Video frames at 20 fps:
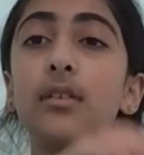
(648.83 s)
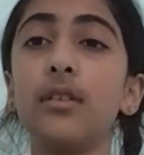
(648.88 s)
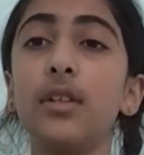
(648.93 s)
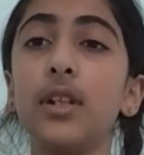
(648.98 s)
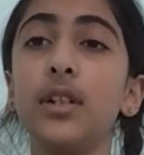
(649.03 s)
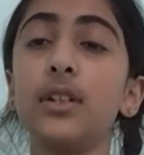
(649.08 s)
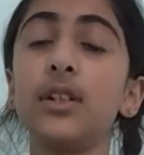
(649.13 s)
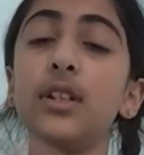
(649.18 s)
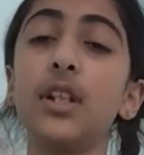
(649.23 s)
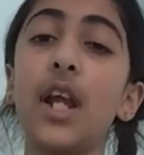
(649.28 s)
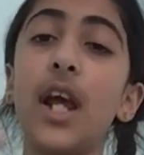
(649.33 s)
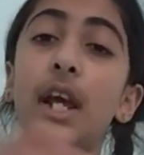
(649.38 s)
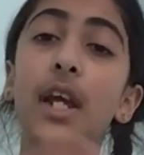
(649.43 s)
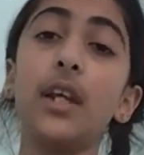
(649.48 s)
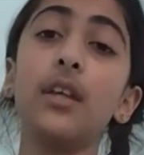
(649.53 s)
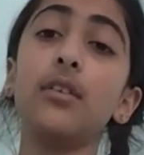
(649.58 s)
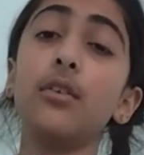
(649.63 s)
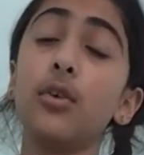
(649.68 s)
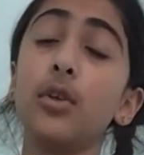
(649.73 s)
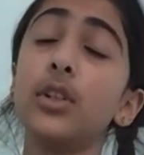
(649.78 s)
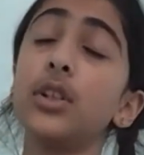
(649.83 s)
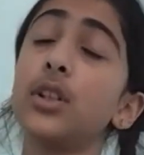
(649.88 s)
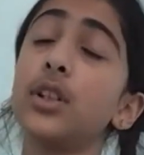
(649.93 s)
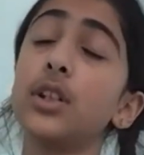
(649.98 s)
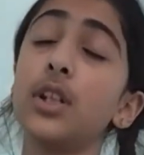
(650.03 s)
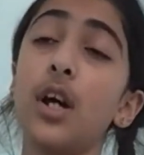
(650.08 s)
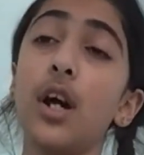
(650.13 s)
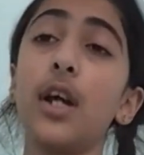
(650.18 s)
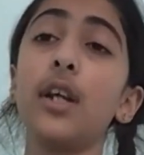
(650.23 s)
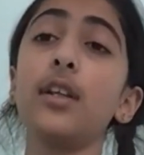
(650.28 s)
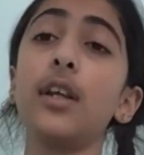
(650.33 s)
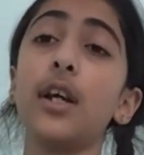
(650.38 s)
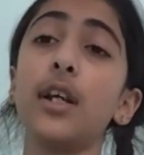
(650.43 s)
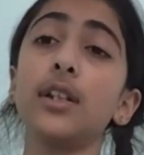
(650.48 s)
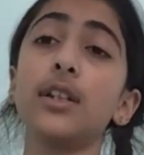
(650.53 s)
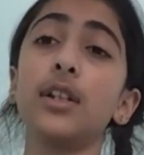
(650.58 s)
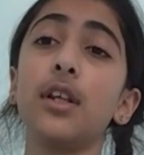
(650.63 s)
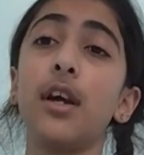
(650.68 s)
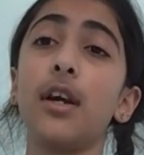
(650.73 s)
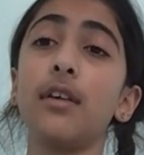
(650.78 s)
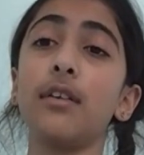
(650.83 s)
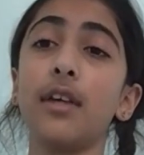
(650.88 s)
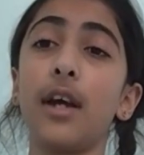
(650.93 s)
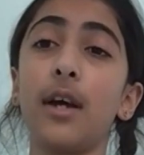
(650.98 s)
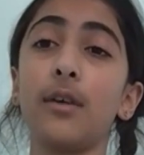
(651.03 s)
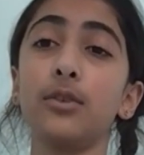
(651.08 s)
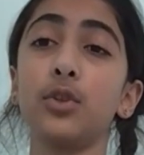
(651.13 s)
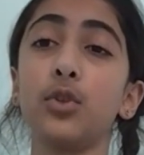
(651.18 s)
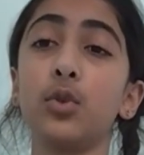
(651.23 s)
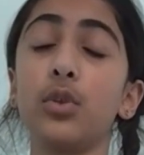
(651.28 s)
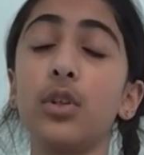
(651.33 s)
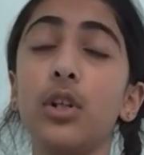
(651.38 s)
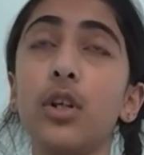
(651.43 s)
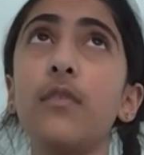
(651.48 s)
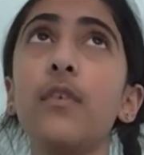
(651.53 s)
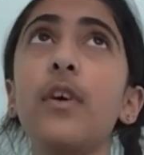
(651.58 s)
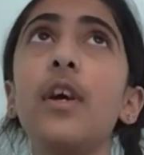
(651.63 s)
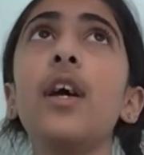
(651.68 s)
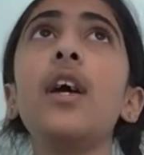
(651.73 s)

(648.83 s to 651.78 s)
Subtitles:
it's an 8 on its side, like it's lying down sort of.